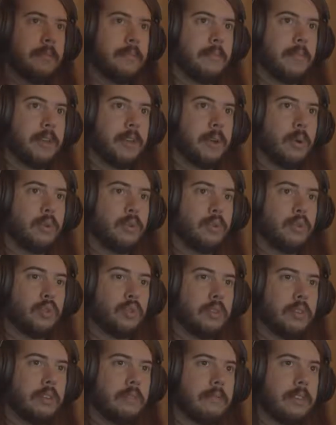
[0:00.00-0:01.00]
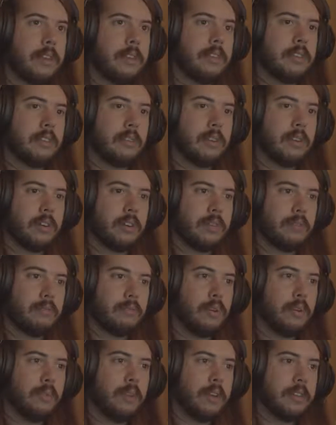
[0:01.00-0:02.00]
my go-to street race, or
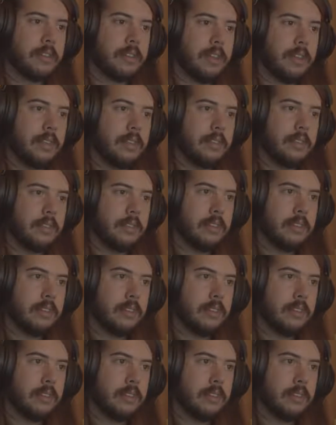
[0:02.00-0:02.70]
road race that is.